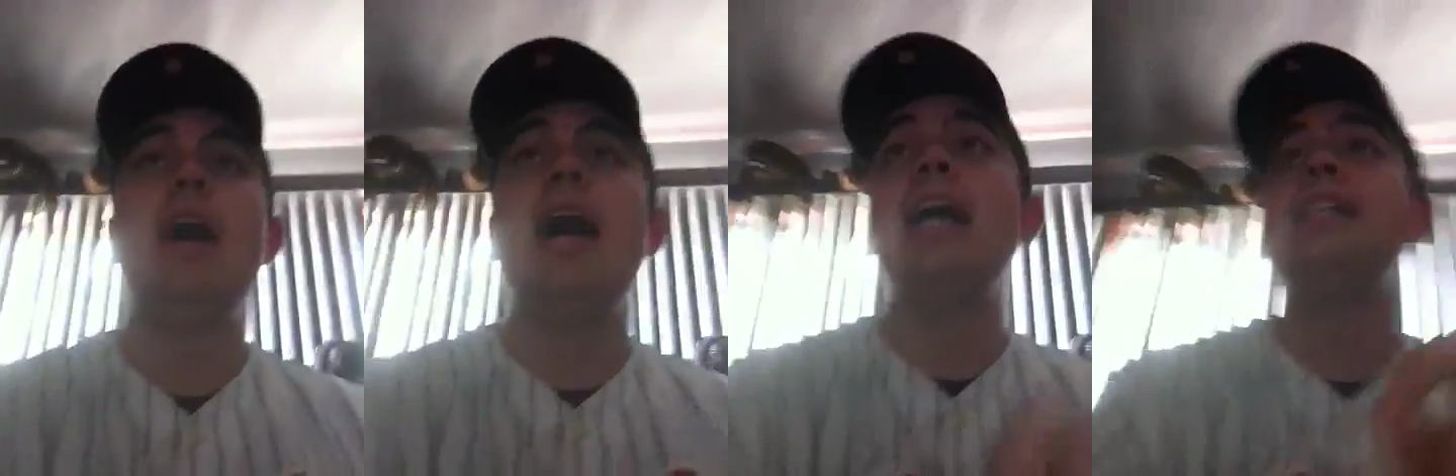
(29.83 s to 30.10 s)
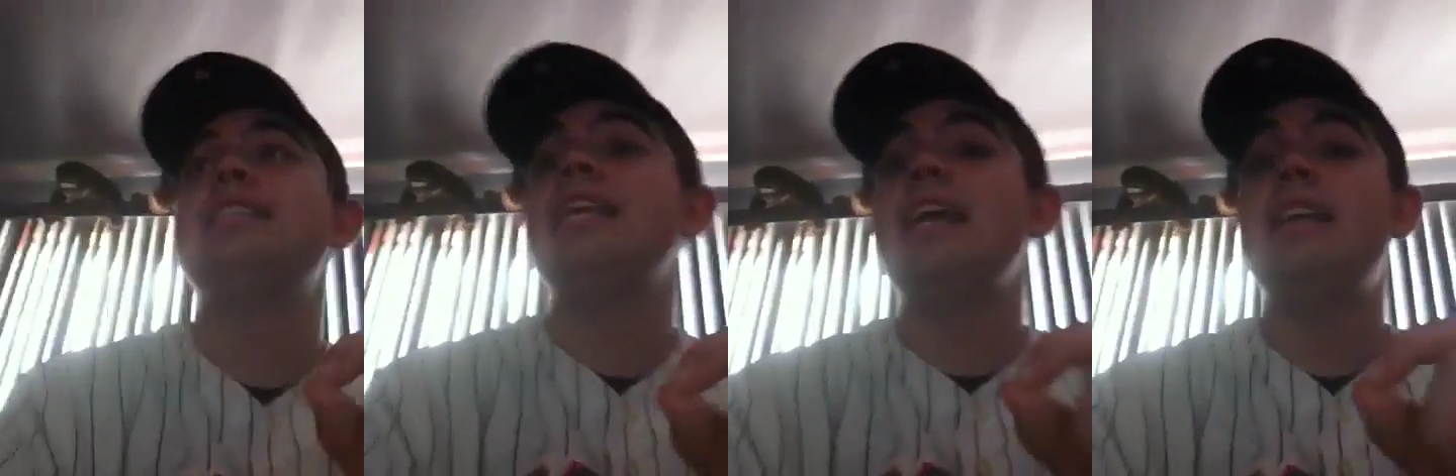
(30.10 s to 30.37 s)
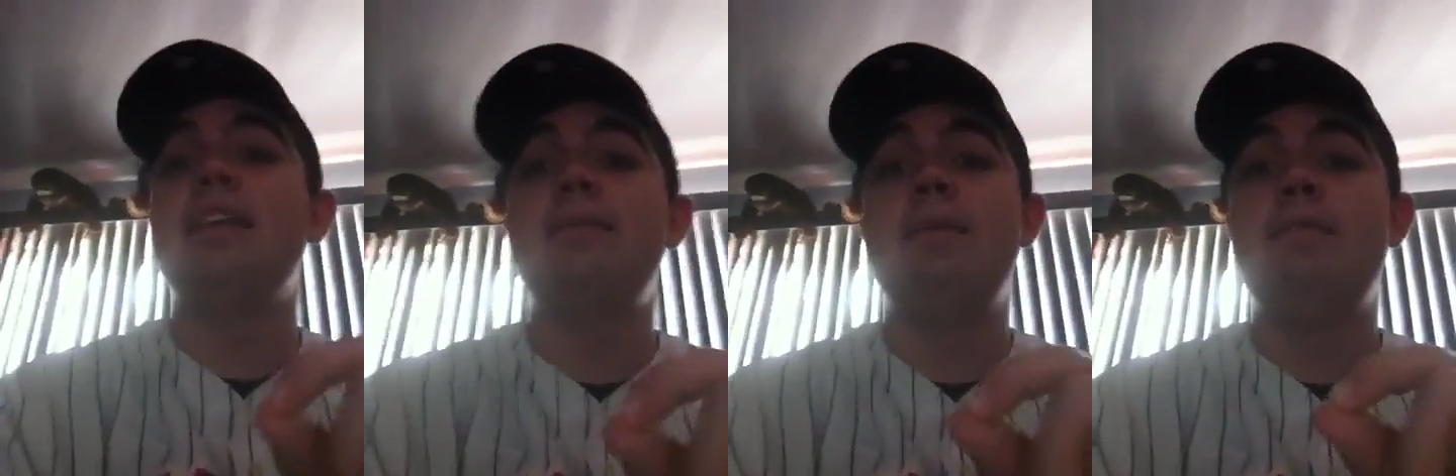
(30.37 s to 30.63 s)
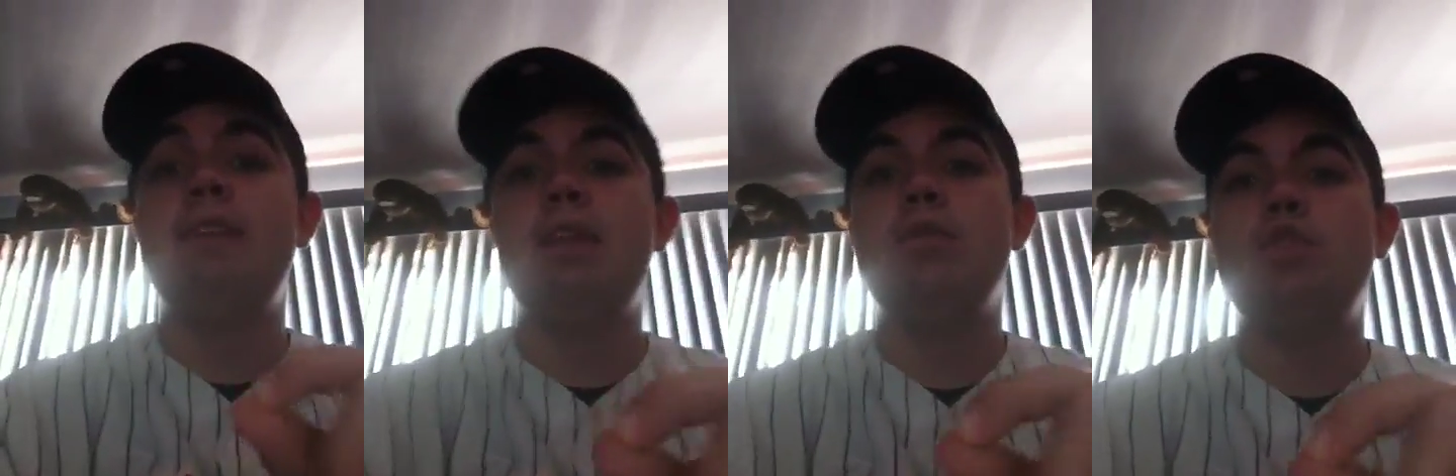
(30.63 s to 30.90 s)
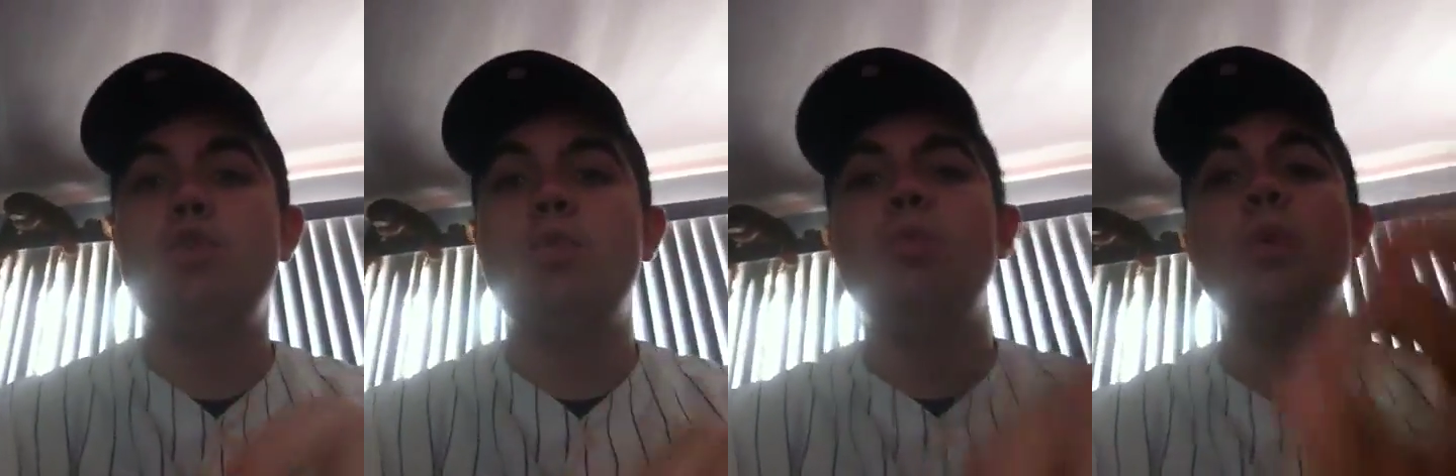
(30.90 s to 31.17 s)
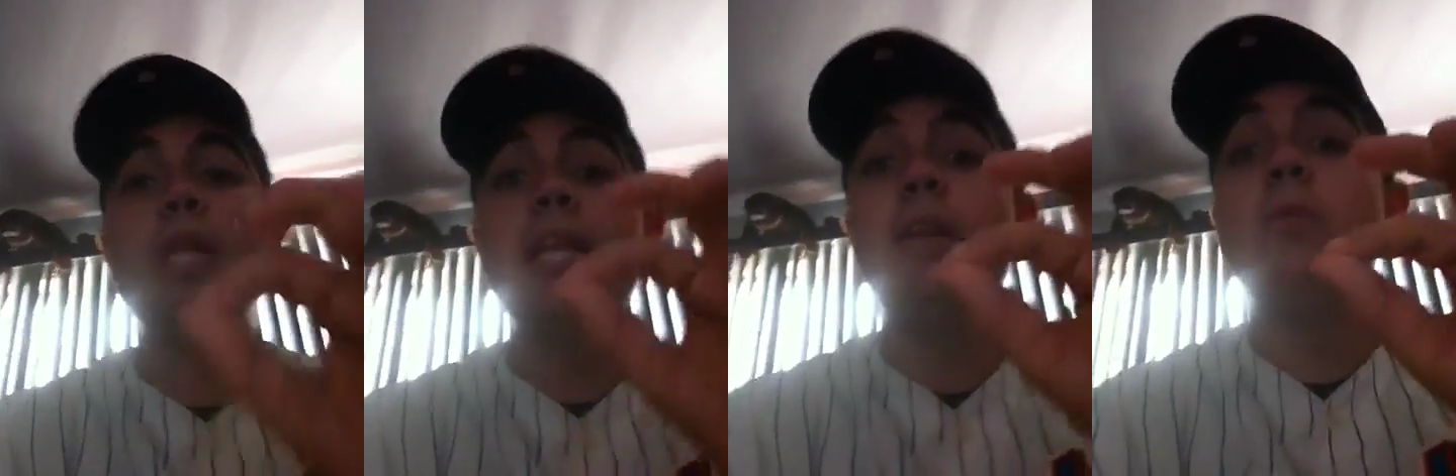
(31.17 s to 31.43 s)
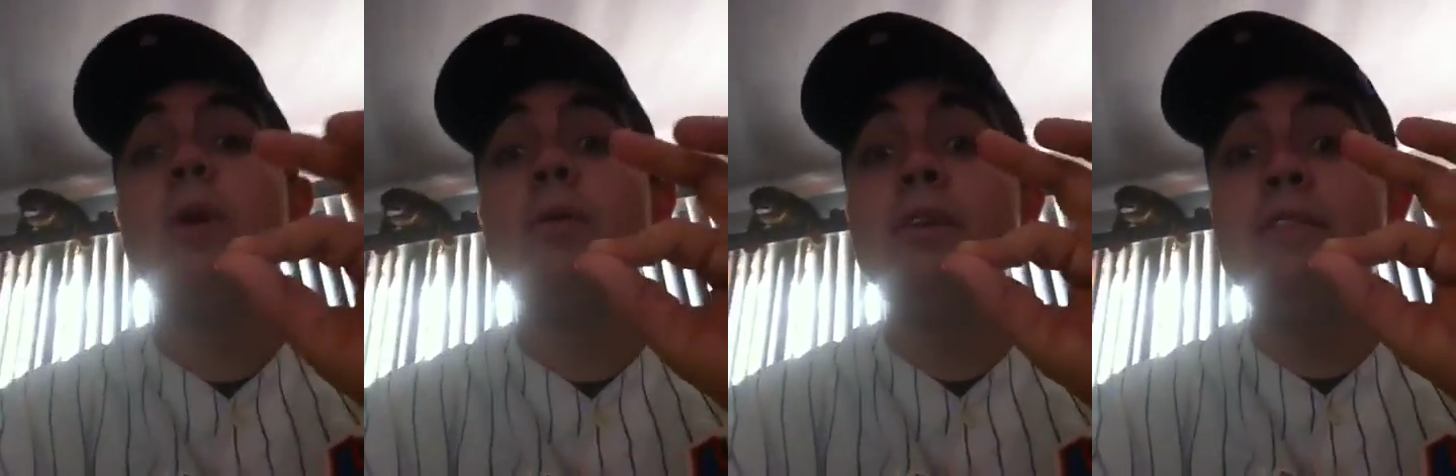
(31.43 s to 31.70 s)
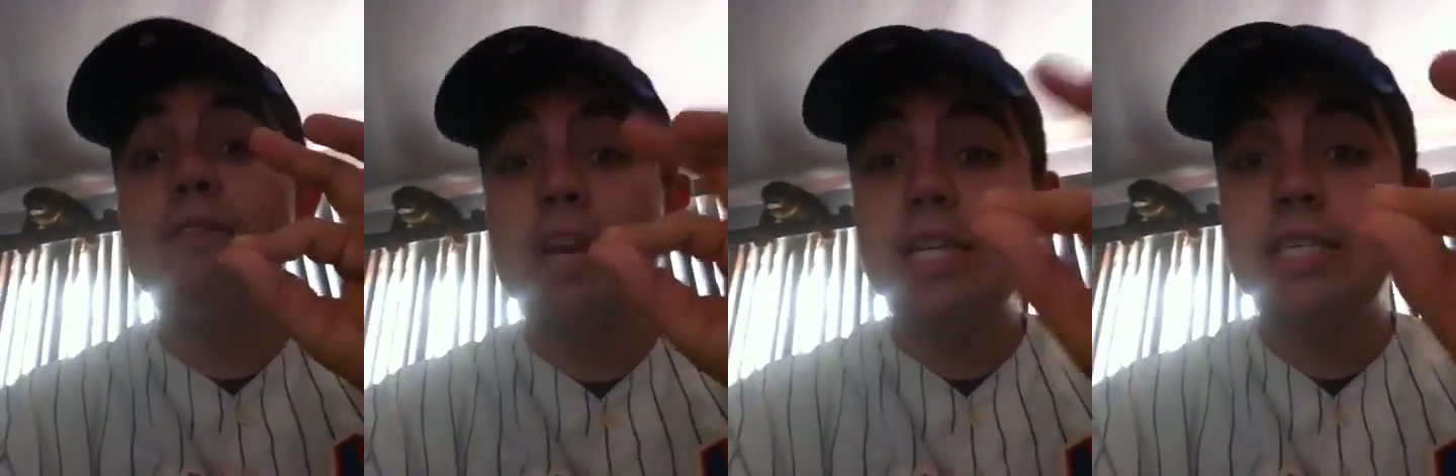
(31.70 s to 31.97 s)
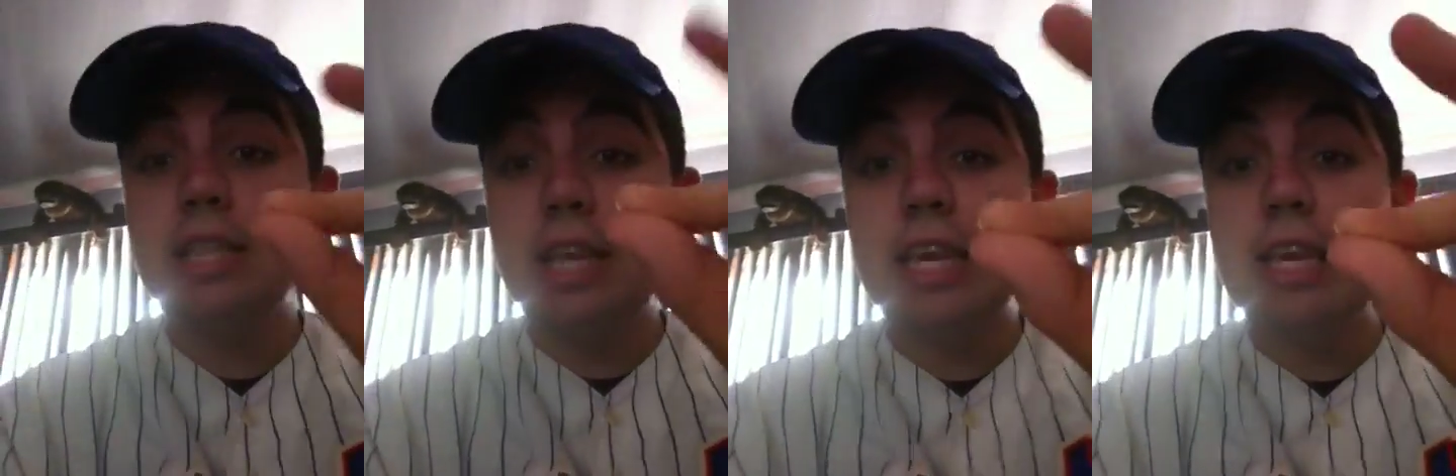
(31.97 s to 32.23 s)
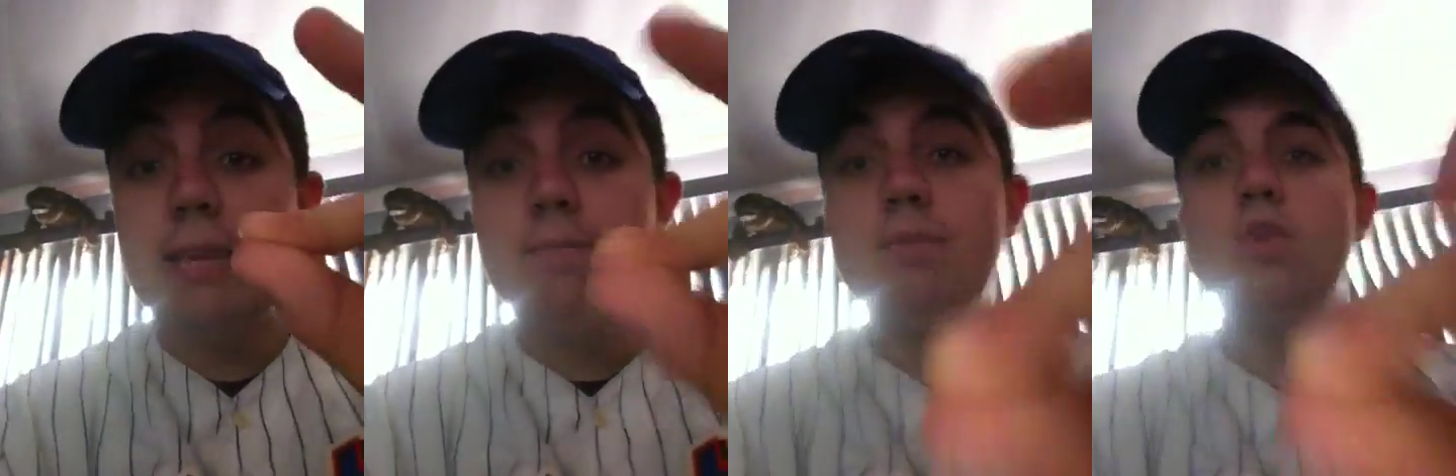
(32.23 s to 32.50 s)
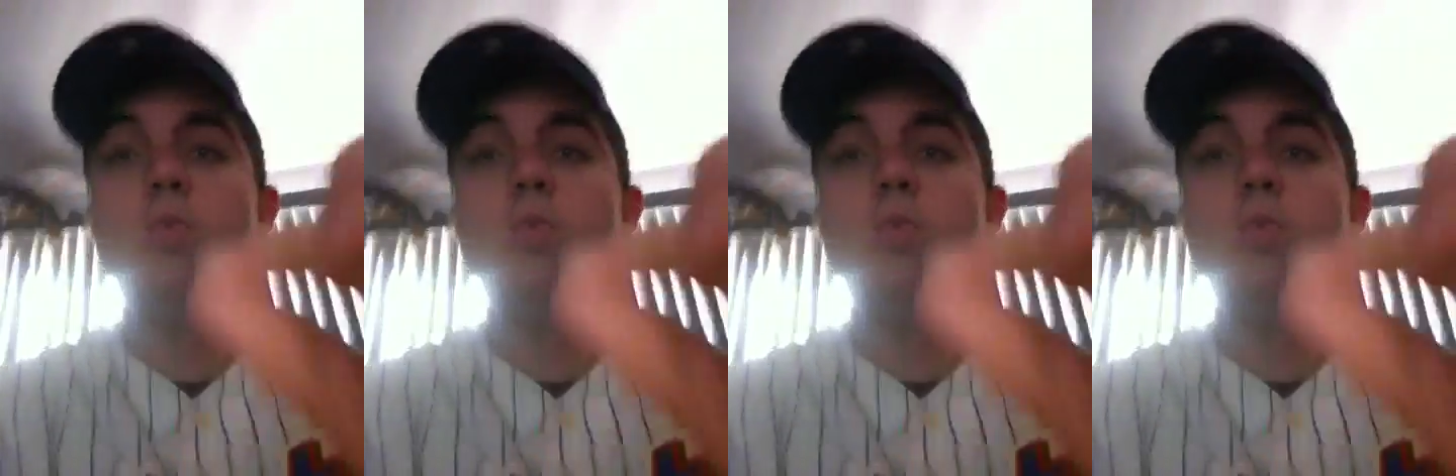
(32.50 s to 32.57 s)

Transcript: I said in my video too, when we faced Lee,